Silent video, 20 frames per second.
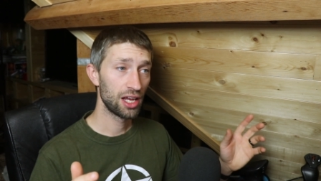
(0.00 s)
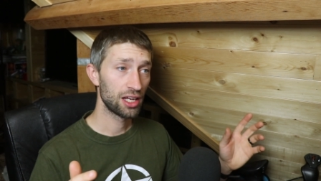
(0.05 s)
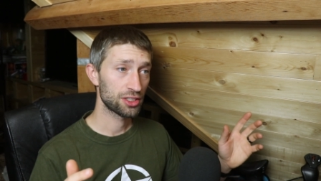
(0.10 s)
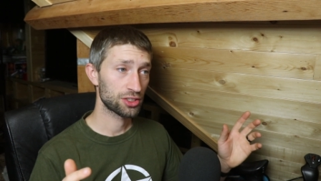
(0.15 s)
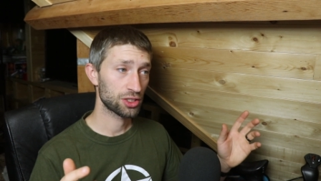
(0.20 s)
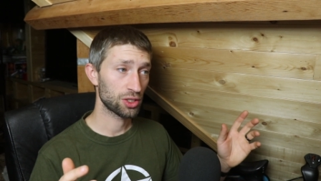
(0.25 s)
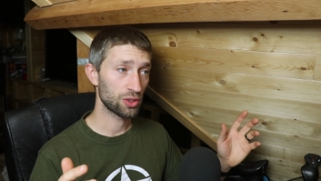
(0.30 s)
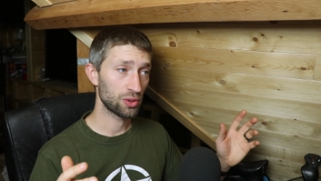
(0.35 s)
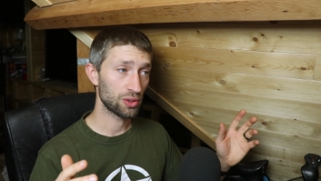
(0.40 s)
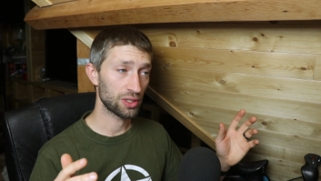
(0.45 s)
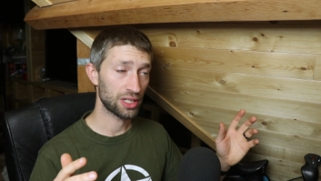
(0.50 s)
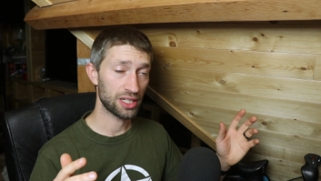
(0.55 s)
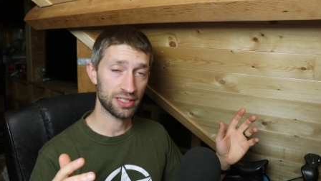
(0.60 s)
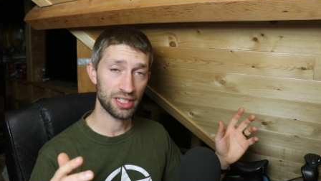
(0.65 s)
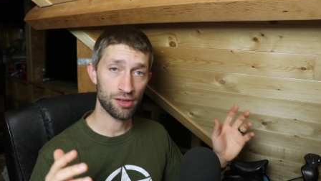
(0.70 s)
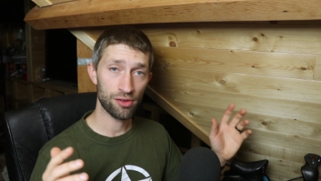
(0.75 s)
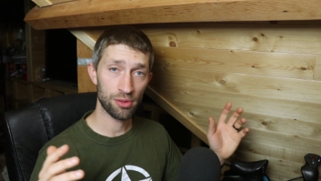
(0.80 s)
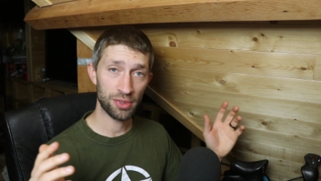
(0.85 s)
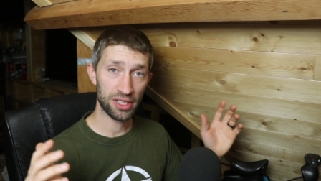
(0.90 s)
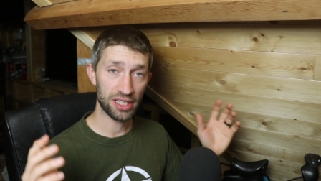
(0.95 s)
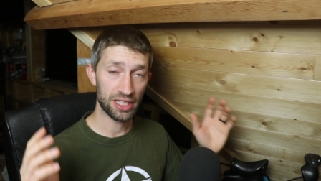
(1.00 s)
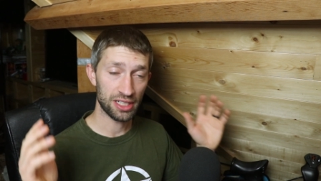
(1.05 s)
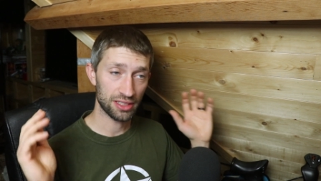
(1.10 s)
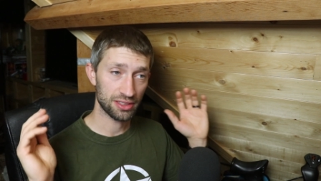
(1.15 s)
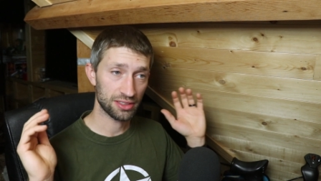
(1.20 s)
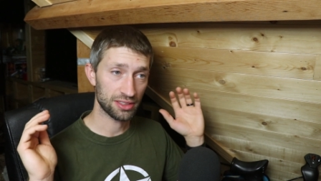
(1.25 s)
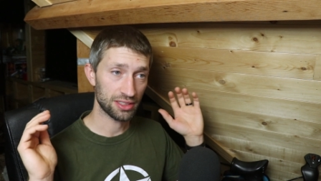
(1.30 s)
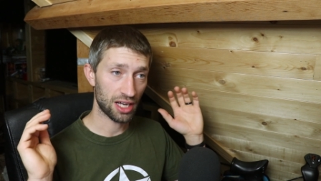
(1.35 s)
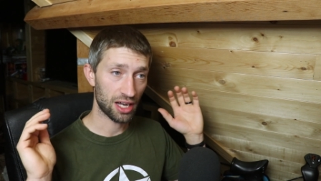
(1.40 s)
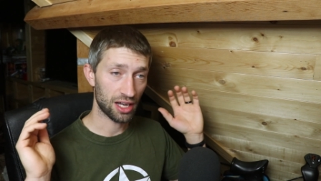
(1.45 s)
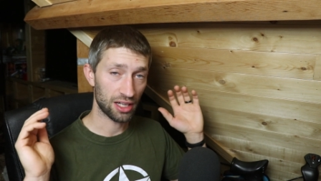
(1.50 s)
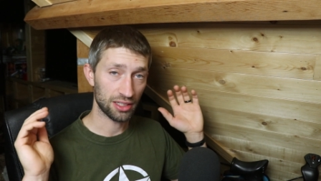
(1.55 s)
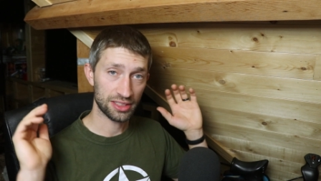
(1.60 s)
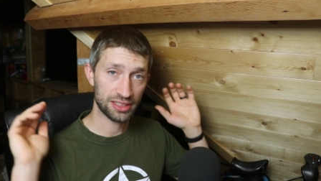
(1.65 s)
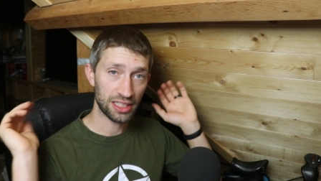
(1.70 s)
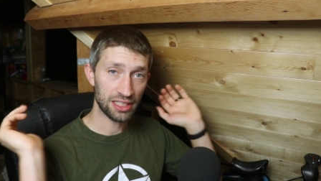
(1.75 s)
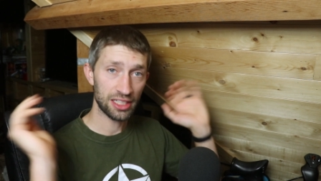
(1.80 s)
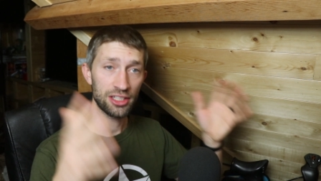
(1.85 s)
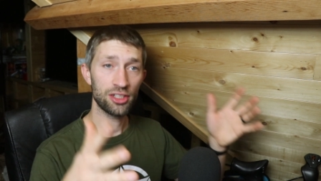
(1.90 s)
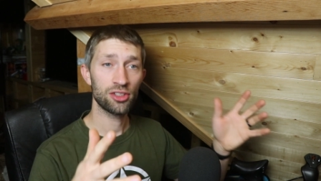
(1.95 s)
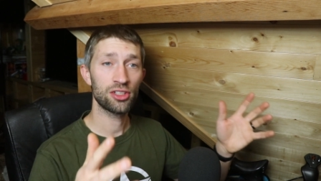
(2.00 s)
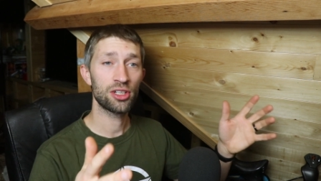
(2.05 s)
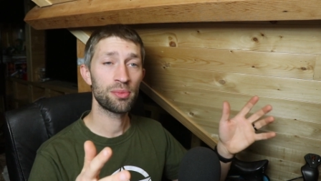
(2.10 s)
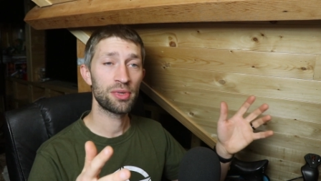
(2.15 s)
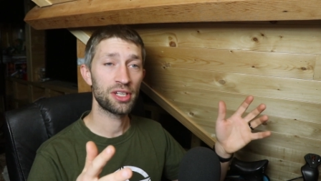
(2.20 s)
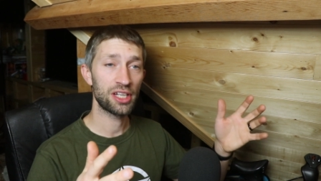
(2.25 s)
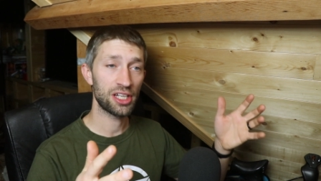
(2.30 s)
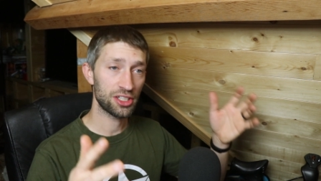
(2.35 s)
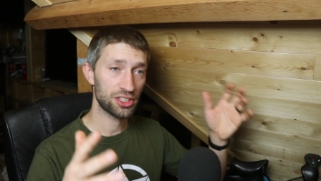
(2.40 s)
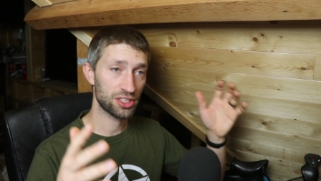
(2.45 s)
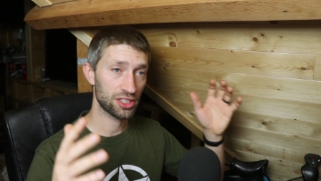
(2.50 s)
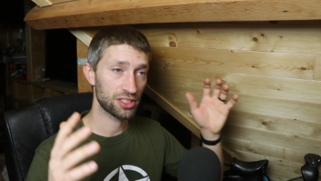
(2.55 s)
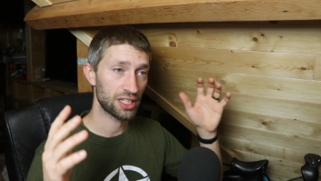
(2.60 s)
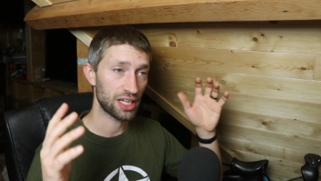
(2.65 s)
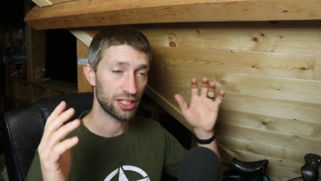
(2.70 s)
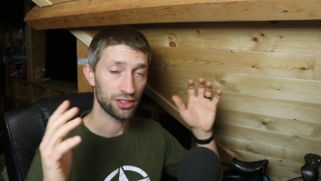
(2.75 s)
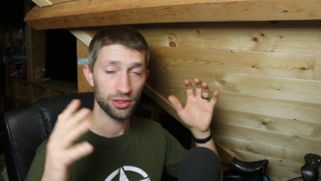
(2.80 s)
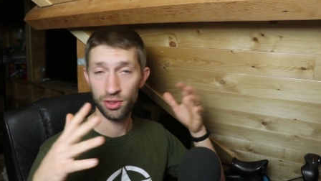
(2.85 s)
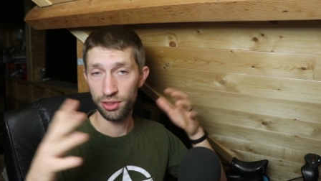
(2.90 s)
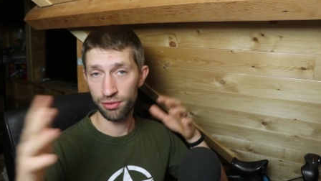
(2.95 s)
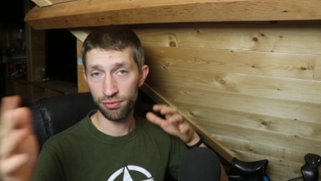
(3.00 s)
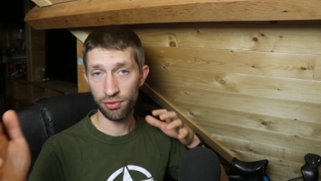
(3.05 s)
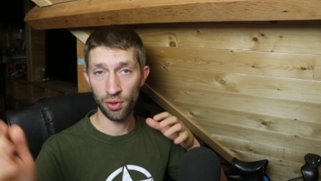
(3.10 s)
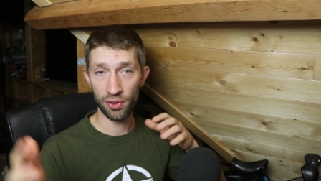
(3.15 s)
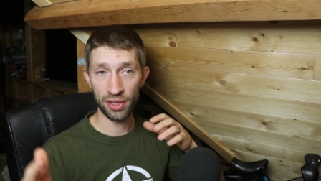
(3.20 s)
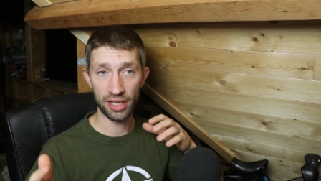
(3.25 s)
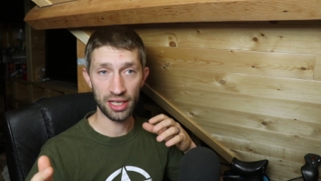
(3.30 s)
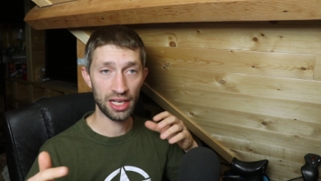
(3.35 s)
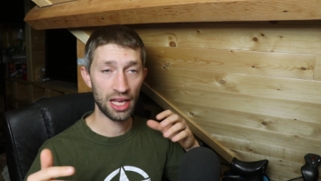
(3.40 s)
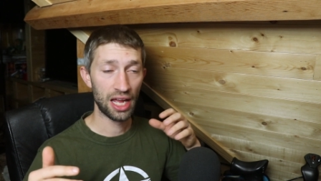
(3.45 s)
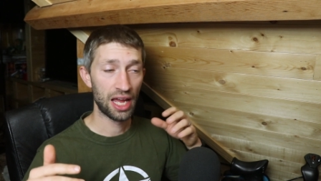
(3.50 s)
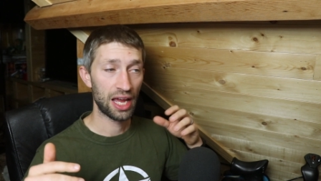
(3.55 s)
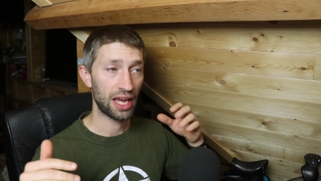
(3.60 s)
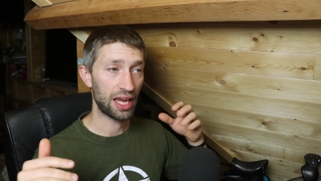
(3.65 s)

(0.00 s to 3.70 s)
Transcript: So let's everybody uh, send in your nomination and do the voting